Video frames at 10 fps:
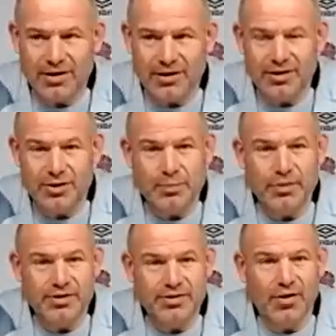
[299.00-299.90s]
At this
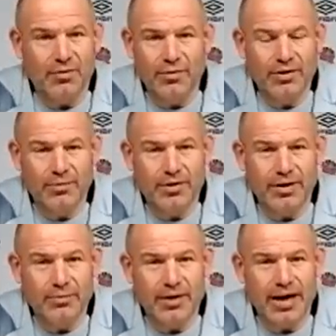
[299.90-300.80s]
point in time,
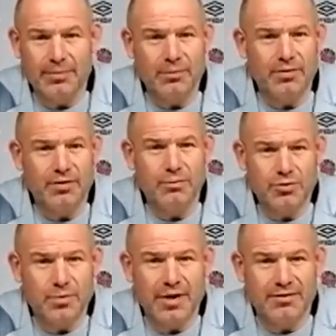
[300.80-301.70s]
we're happy with the
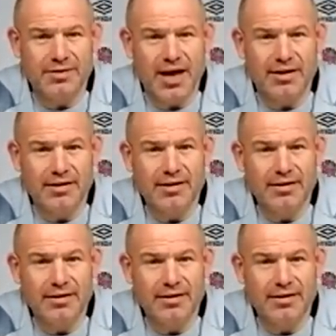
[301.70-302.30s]
options we have at 10.